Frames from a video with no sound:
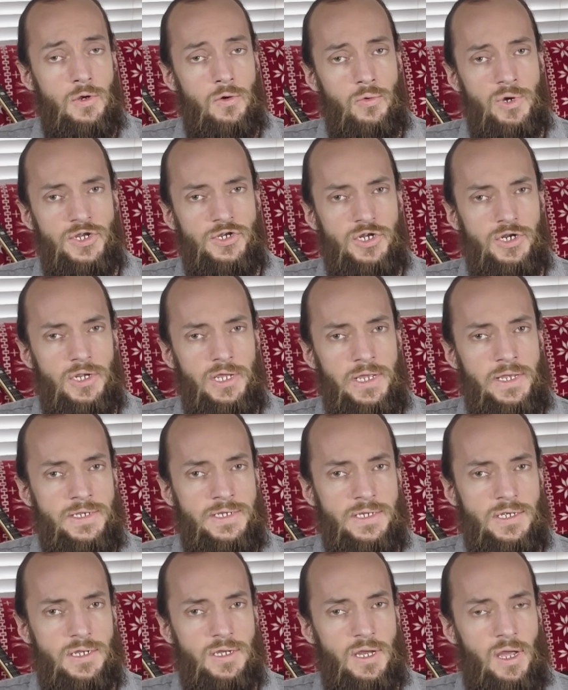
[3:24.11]
which
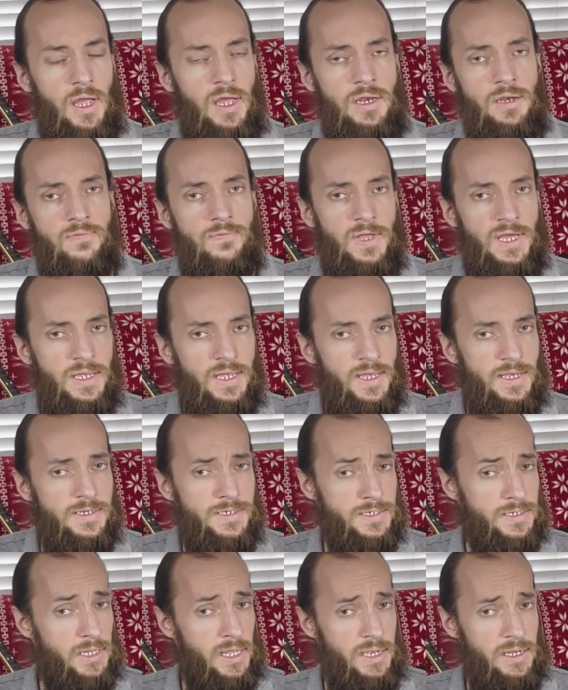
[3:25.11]
is kind of like a
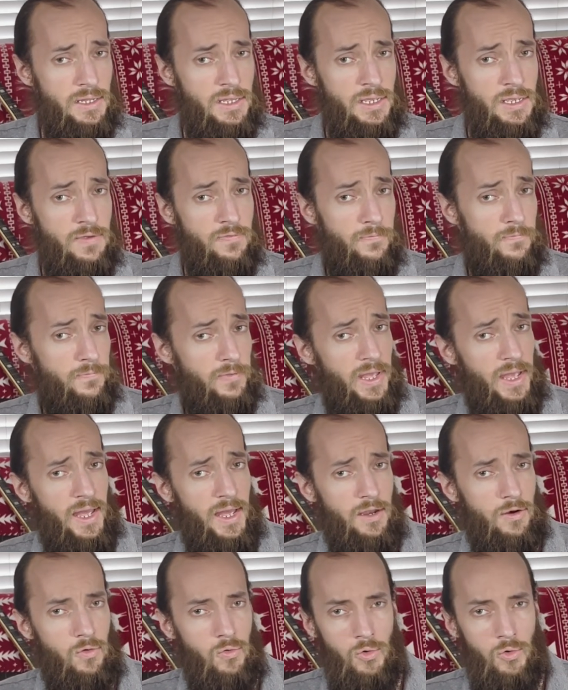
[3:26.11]
slightly flat